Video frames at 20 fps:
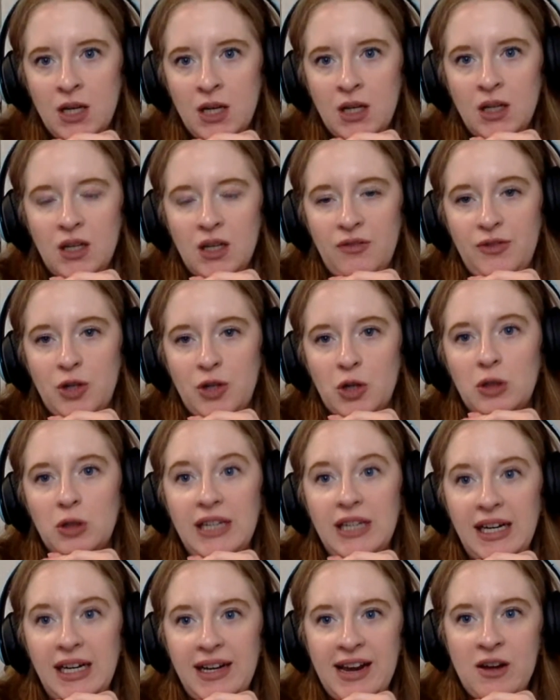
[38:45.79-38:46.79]
if you're
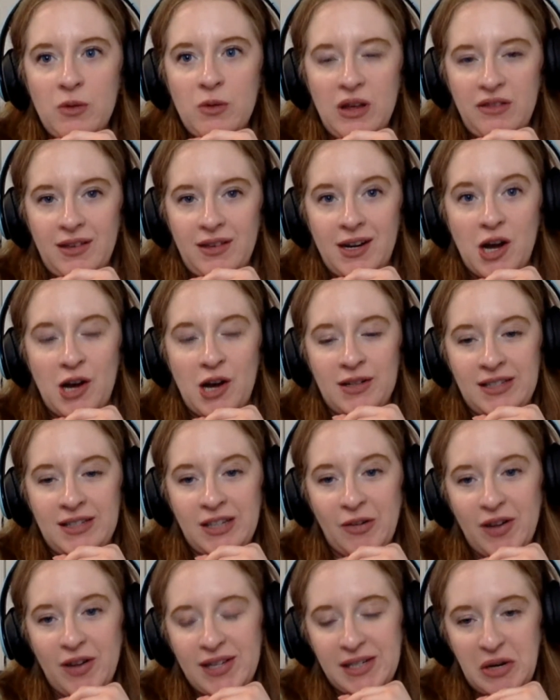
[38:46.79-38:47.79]
leading with an
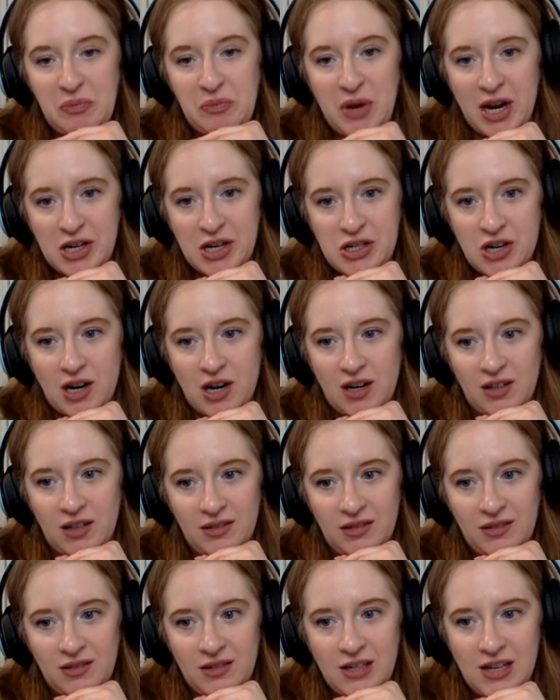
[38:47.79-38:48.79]
unsolicited
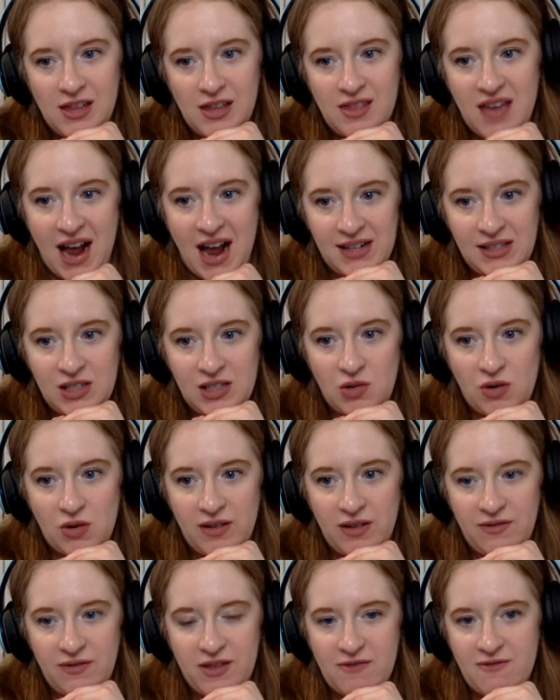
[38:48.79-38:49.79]
picture, that's sort
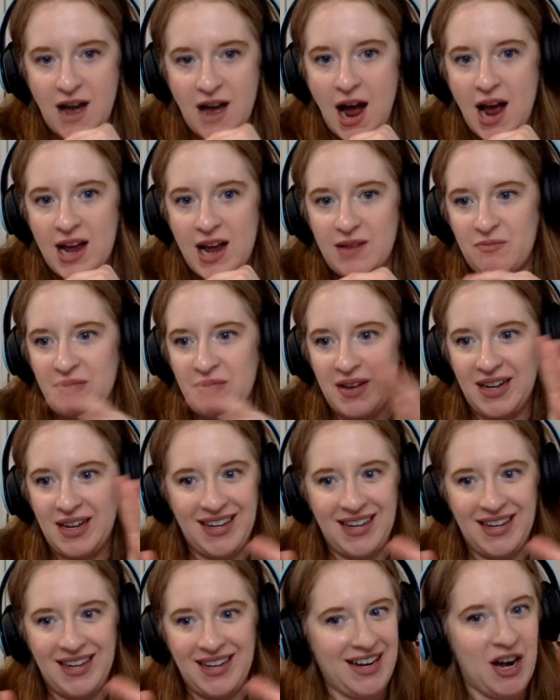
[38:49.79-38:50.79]
of the vibe
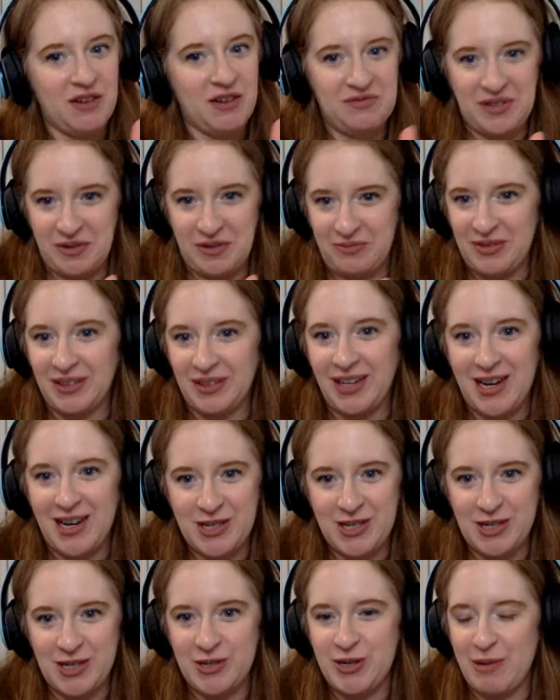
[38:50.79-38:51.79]
of the
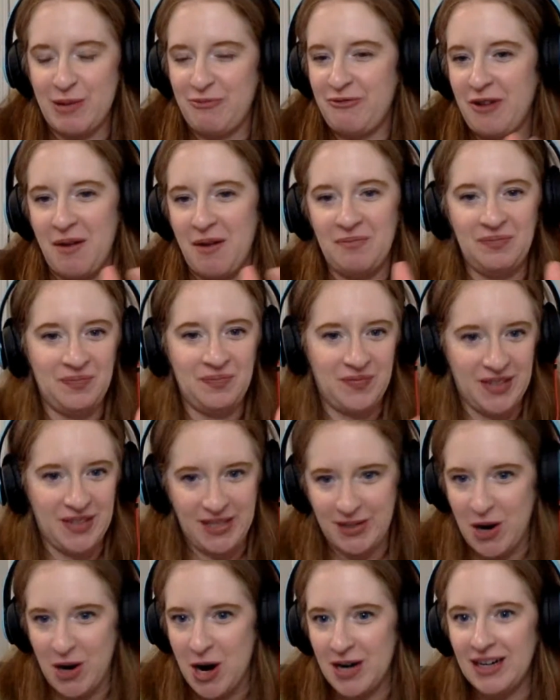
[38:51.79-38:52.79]
relationship from the
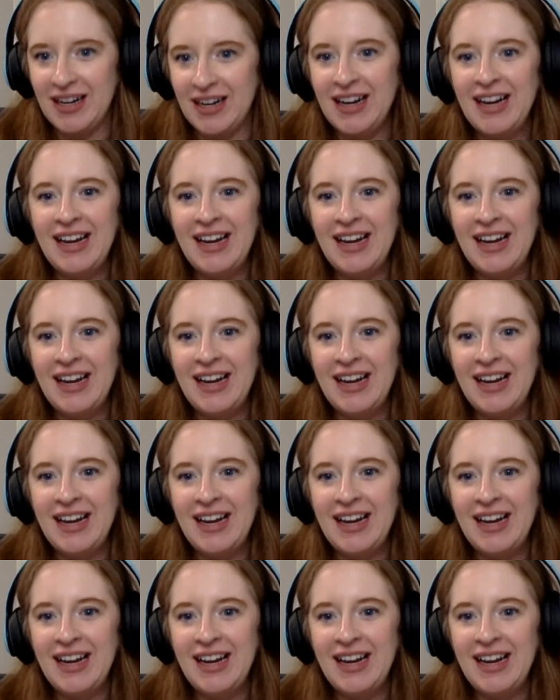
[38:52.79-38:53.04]
start.